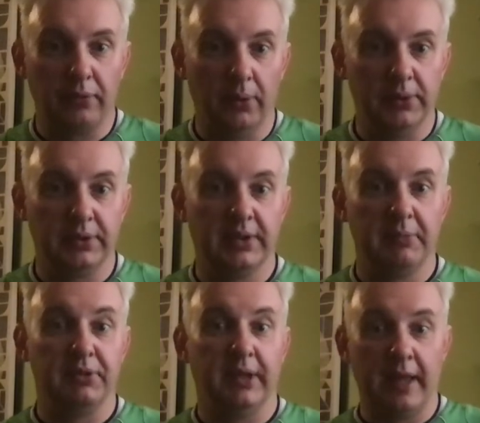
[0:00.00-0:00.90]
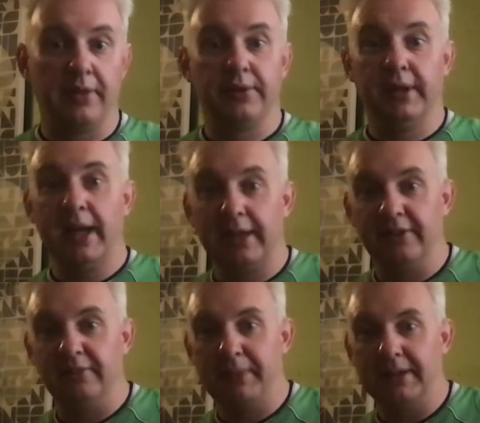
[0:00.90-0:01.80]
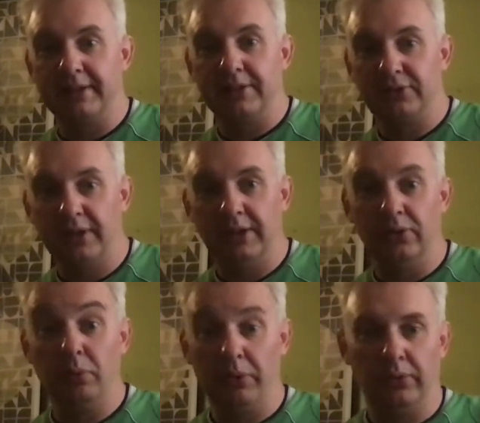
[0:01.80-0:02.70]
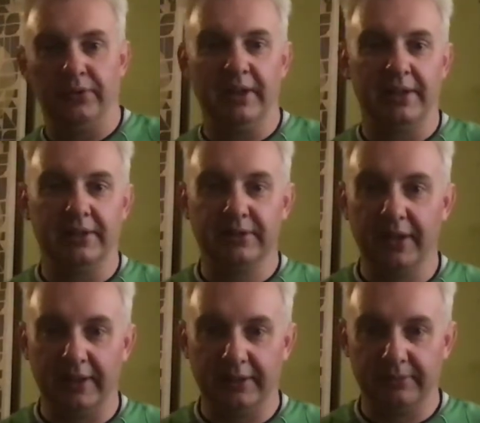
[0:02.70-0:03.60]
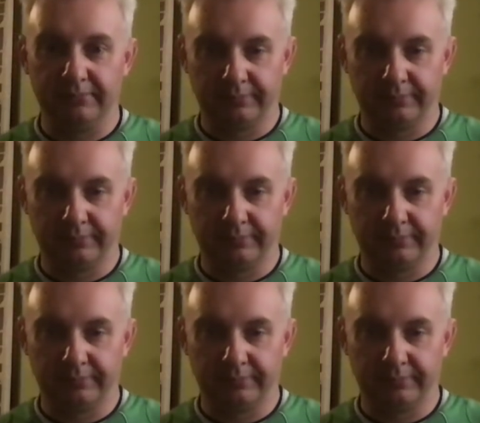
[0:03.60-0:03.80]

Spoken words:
row is the same as the nth diagonal of Pascal's triangle with alternating signs.